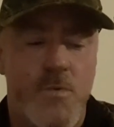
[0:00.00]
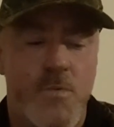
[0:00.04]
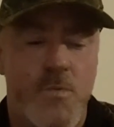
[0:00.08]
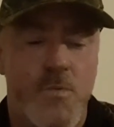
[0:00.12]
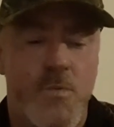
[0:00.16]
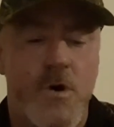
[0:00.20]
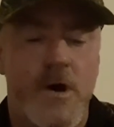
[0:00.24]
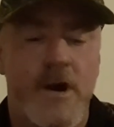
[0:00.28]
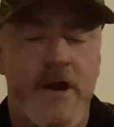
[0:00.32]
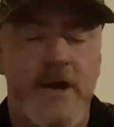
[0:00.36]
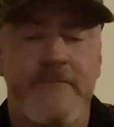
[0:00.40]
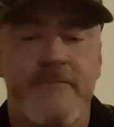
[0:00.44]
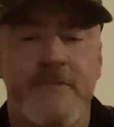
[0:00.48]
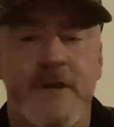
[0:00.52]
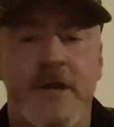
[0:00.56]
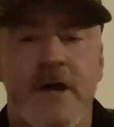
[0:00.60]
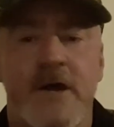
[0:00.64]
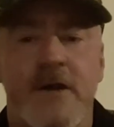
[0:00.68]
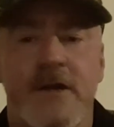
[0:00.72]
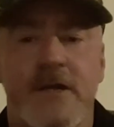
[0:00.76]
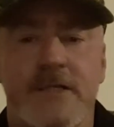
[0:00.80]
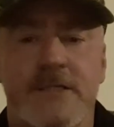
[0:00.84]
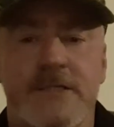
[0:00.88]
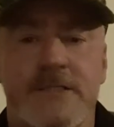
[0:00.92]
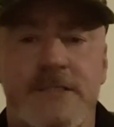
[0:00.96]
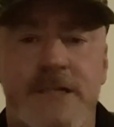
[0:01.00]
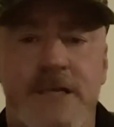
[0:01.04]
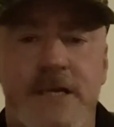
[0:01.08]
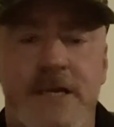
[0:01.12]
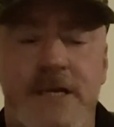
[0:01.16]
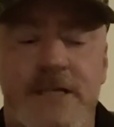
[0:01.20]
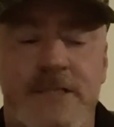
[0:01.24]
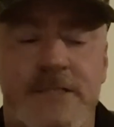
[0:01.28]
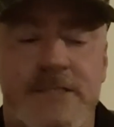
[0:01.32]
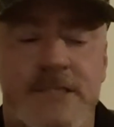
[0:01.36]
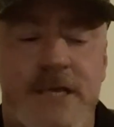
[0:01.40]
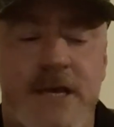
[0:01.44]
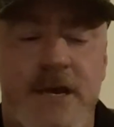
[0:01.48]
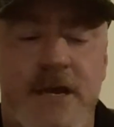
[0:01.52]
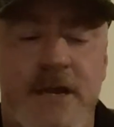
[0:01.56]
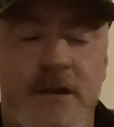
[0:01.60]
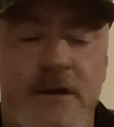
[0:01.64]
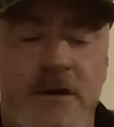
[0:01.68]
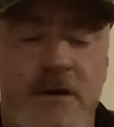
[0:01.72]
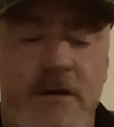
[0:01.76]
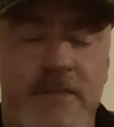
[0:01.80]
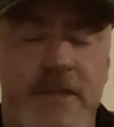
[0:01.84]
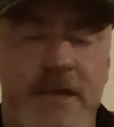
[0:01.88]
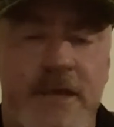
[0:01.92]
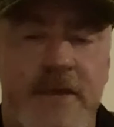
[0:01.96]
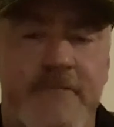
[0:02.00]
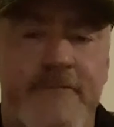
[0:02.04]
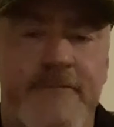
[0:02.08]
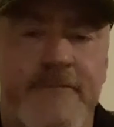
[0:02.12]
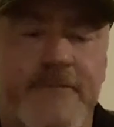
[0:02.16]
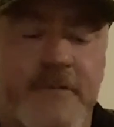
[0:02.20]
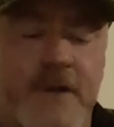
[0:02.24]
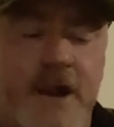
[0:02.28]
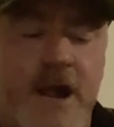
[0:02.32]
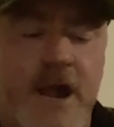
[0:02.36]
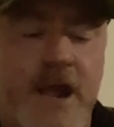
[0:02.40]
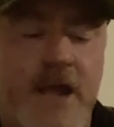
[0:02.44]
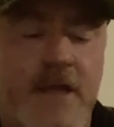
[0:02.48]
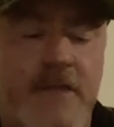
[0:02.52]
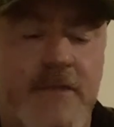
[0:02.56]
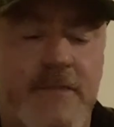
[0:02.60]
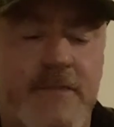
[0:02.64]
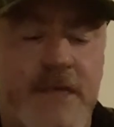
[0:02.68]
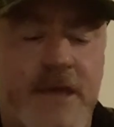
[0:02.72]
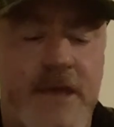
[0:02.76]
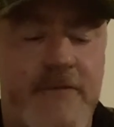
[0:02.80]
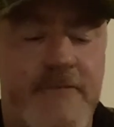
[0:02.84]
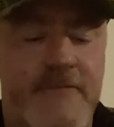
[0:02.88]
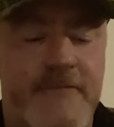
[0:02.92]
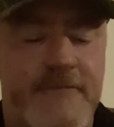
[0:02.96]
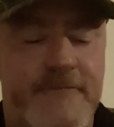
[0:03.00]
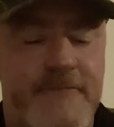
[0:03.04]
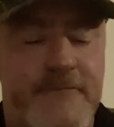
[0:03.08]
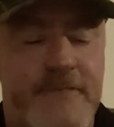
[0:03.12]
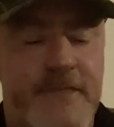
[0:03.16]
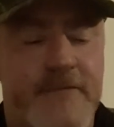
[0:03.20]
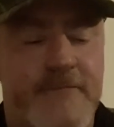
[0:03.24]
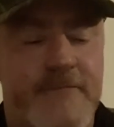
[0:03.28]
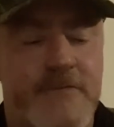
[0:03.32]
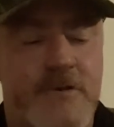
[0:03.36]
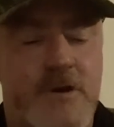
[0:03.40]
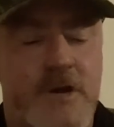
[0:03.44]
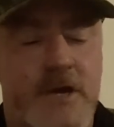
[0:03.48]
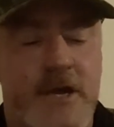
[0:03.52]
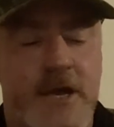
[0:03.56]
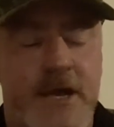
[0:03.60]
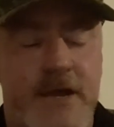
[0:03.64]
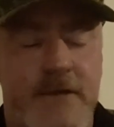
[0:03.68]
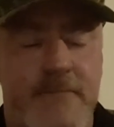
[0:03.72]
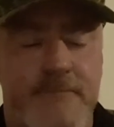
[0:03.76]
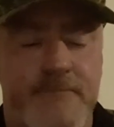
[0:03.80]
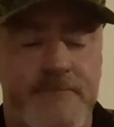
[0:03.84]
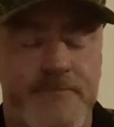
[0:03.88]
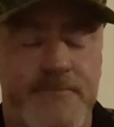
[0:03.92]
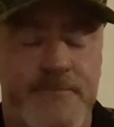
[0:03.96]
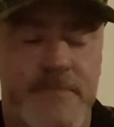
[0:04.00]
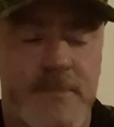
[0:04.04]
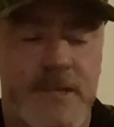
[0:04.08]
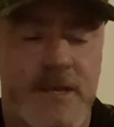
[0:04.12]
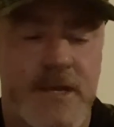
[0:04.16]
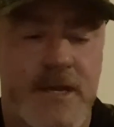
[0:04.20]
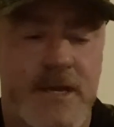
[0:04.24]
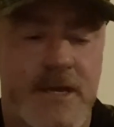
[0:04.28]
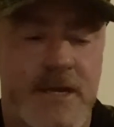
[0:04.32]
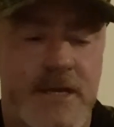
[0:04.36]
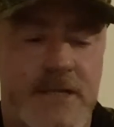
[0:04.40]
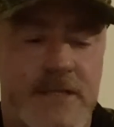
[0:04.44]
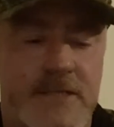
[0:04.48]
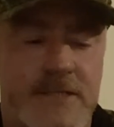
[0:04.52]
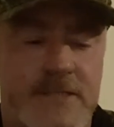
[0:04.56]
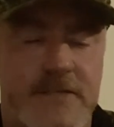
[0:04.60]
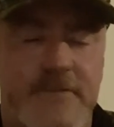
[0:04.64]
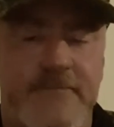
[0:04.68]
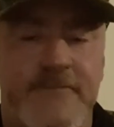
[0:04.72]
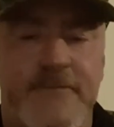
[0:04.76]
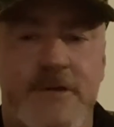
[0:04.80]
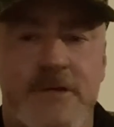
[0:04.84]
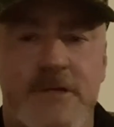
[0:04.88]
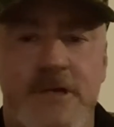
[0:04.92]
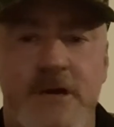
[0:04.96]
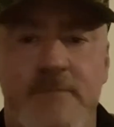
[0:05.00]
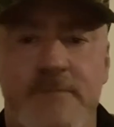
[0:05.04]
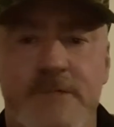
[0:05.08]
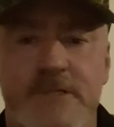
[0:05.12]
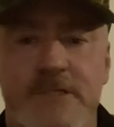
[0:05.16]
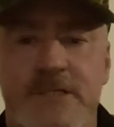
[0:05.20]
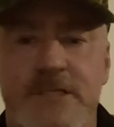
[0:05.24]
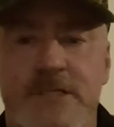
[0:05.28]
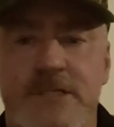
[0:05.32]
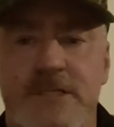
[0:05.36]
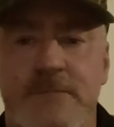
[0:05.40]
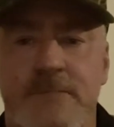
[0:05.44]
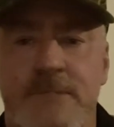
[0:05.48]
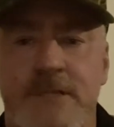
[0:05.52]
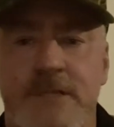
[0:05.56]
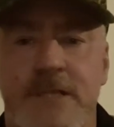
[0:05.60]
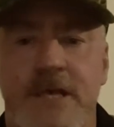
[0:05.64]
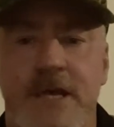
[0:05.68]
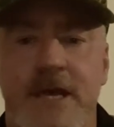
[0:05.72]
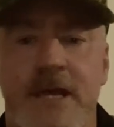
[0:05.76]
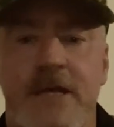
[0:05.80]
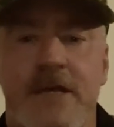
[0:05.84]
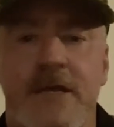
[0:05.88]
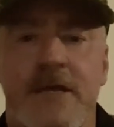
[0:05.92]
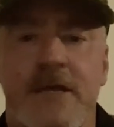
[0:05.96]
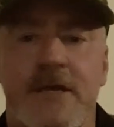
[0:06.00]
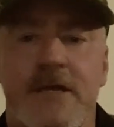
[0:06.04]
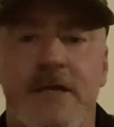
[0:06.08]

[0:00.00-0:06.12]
What I've noticed is that on the Infiray, they've got a different type of system in there.